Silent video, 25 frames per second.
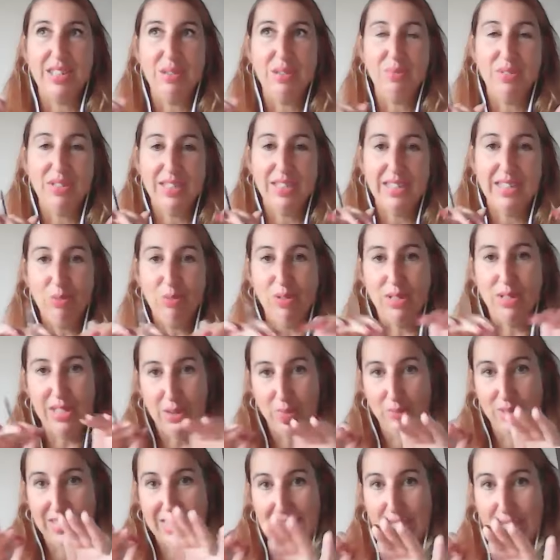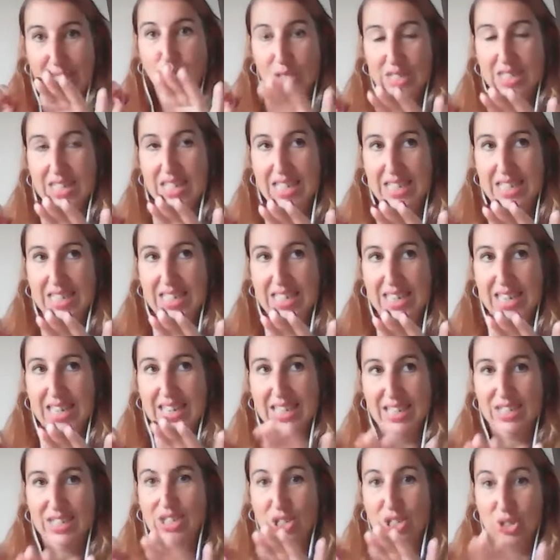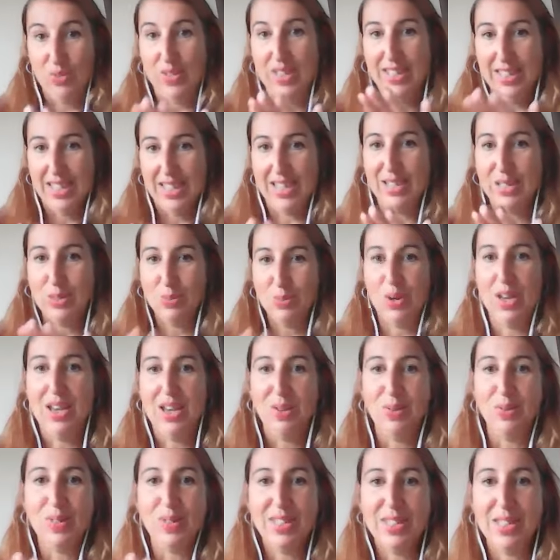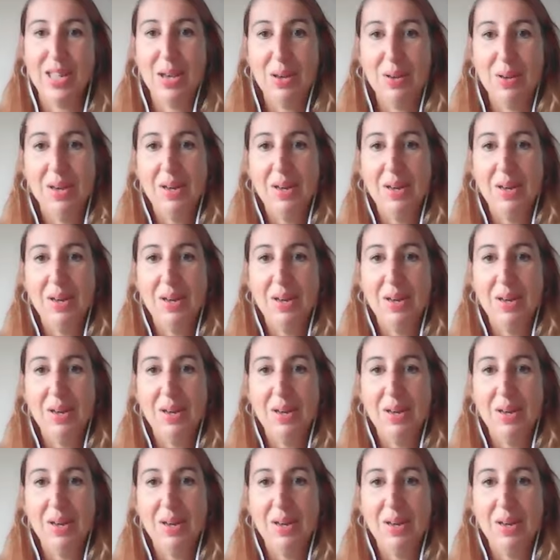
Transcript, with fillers: I was guilt, I was guilty into doing that as well. So